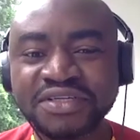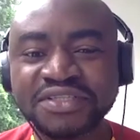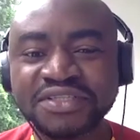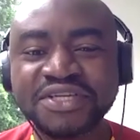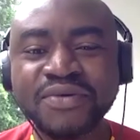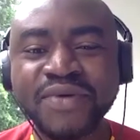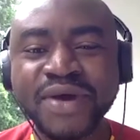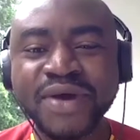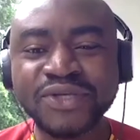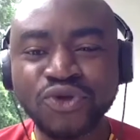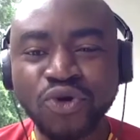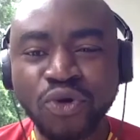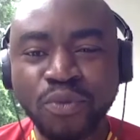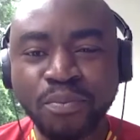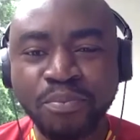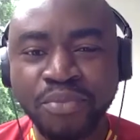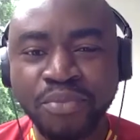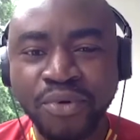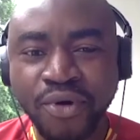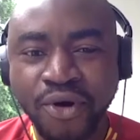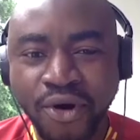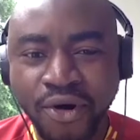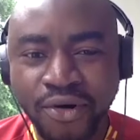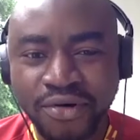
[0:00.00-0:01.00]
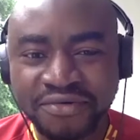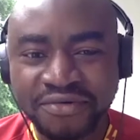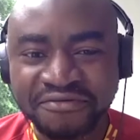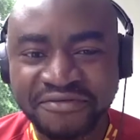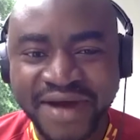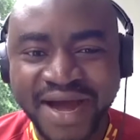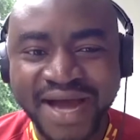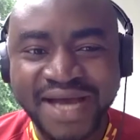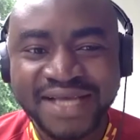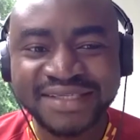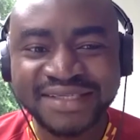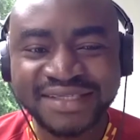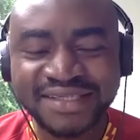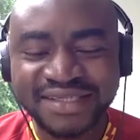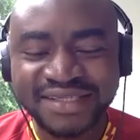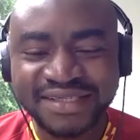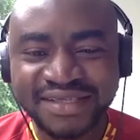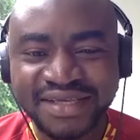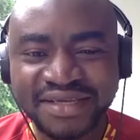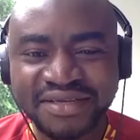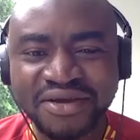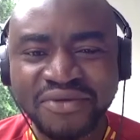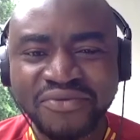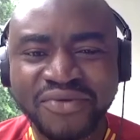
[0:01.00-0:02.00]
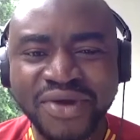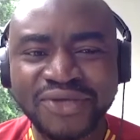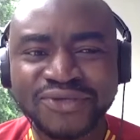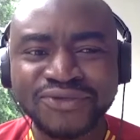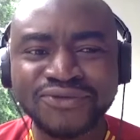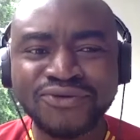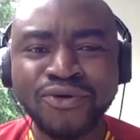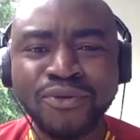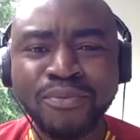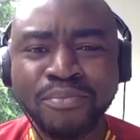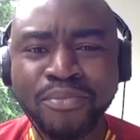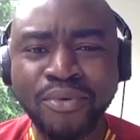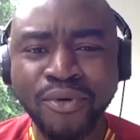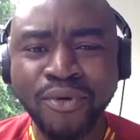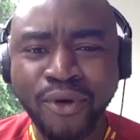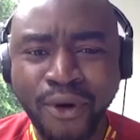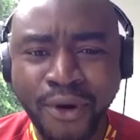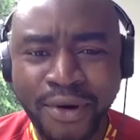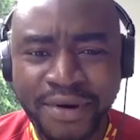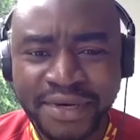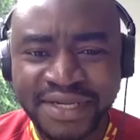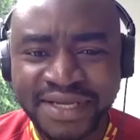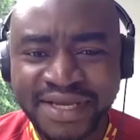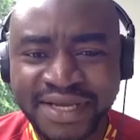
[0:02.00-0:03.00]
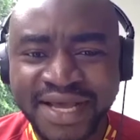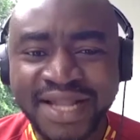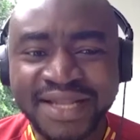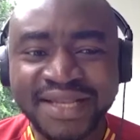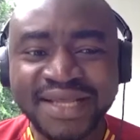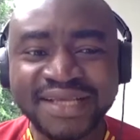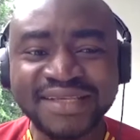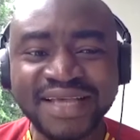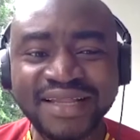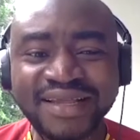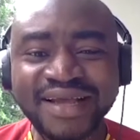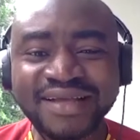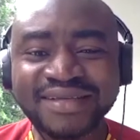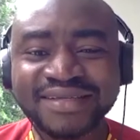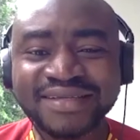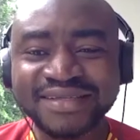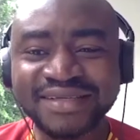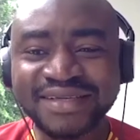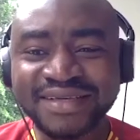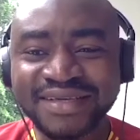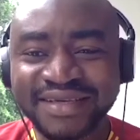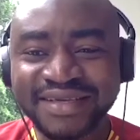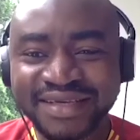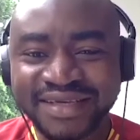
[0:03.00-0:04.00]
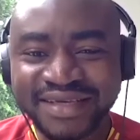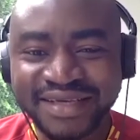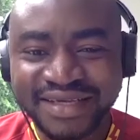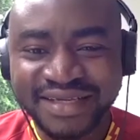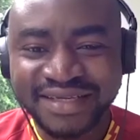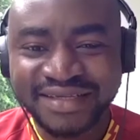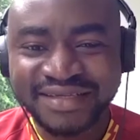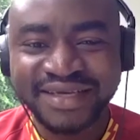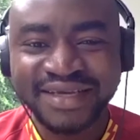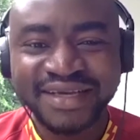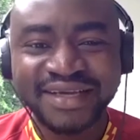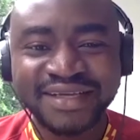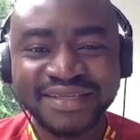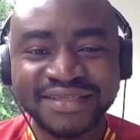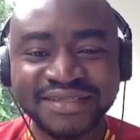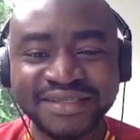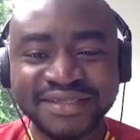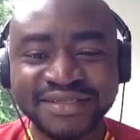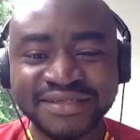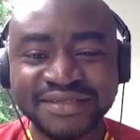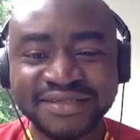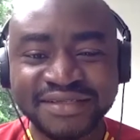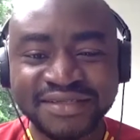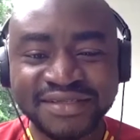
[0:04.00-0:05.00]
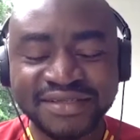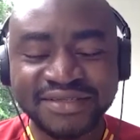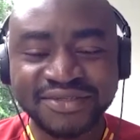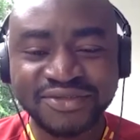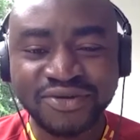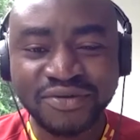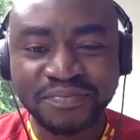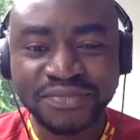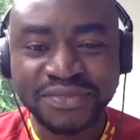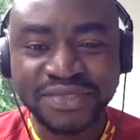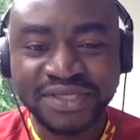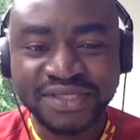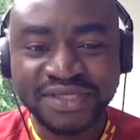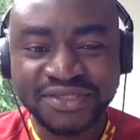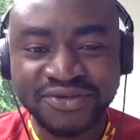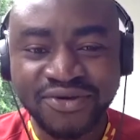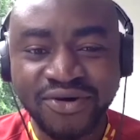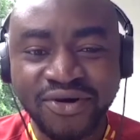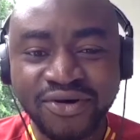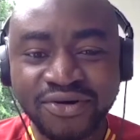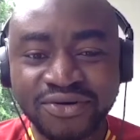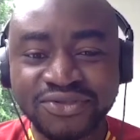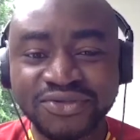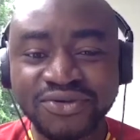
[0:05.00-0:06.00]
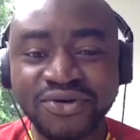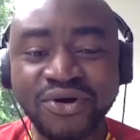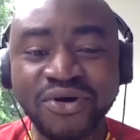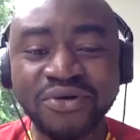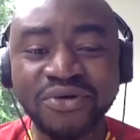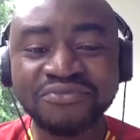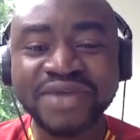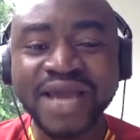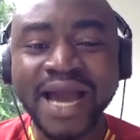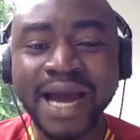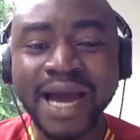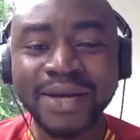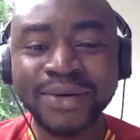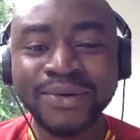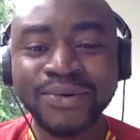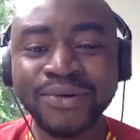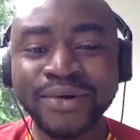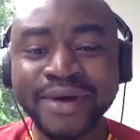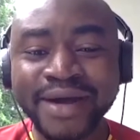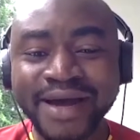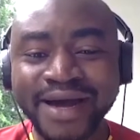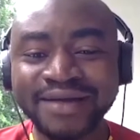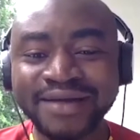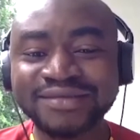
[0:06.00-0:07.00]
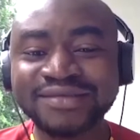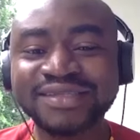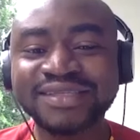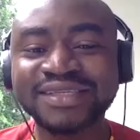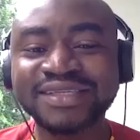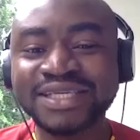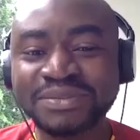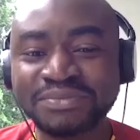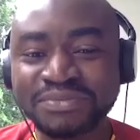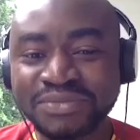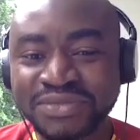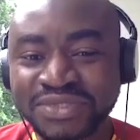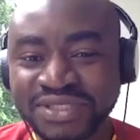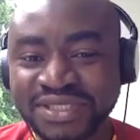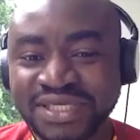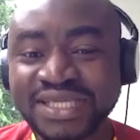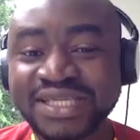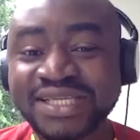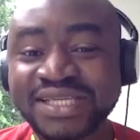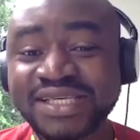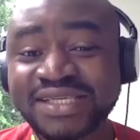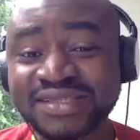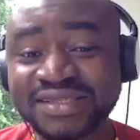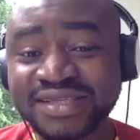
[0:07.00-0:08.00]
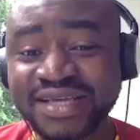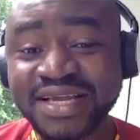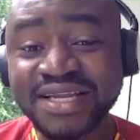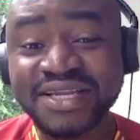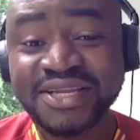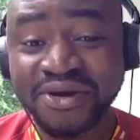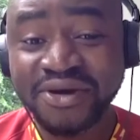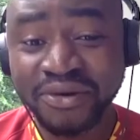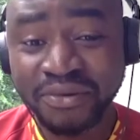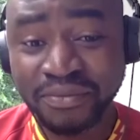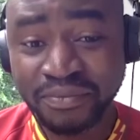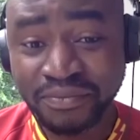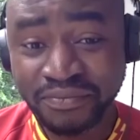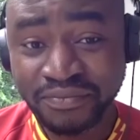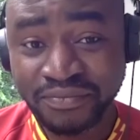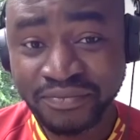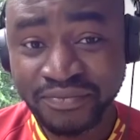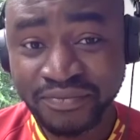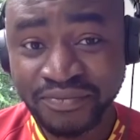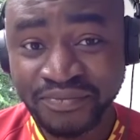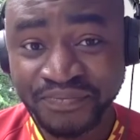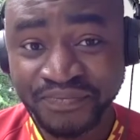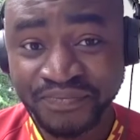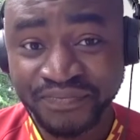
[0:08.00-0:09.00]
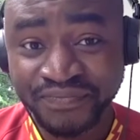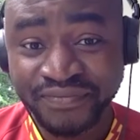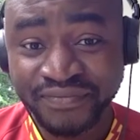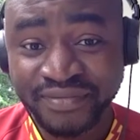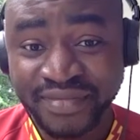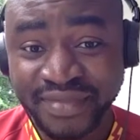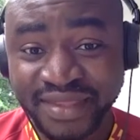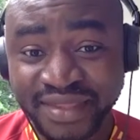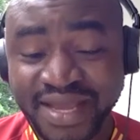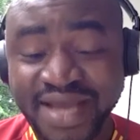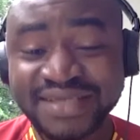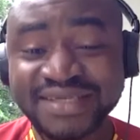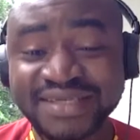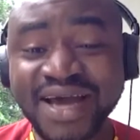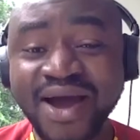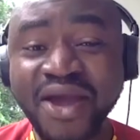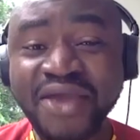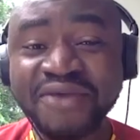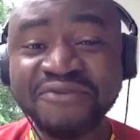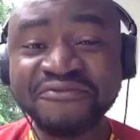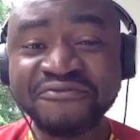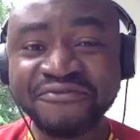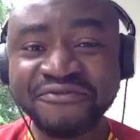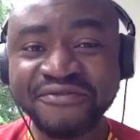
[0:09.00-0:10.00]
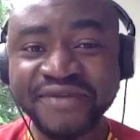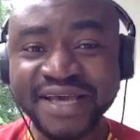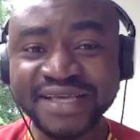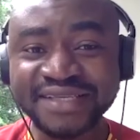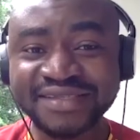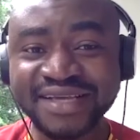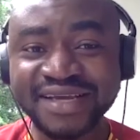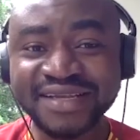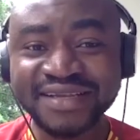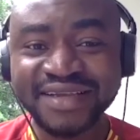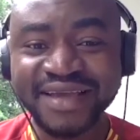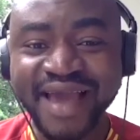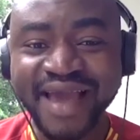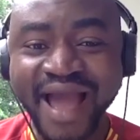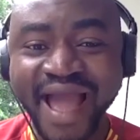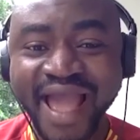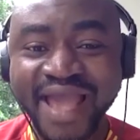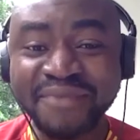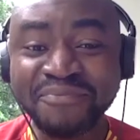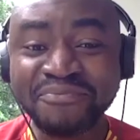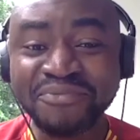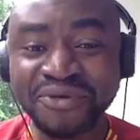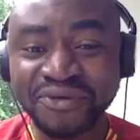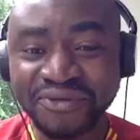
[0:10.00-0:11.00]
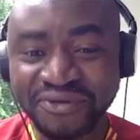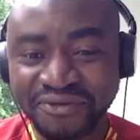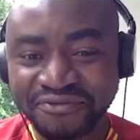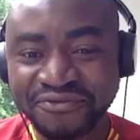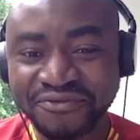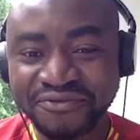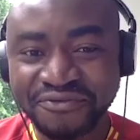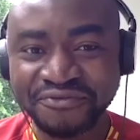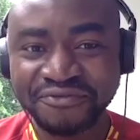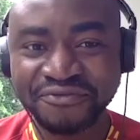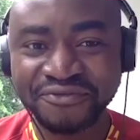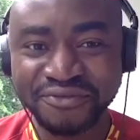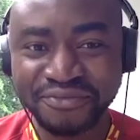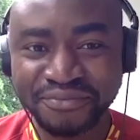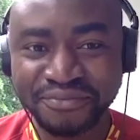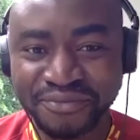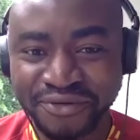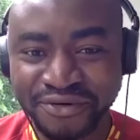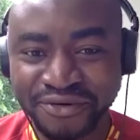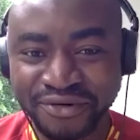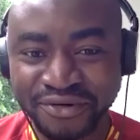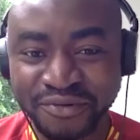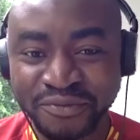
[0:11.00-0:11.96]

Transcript: they were so bored. Fans in the stadium were so bored. They started singing the songs of their local teams in the stadium. That's how invested they are in beautiful football,